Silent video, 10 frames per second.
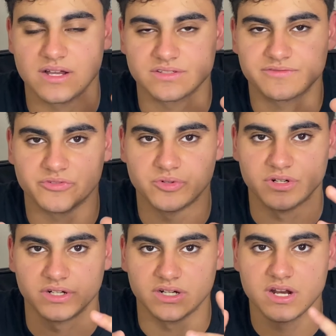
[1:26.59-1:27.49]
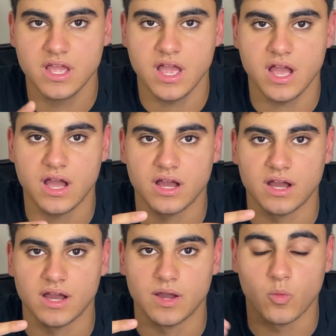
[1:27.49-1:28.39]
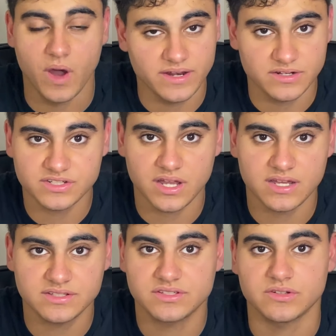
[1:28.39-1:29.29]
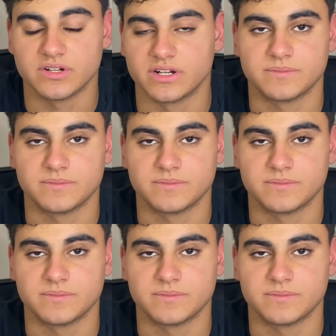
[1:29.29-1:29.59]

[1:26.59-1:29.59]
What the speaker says: for wider shots or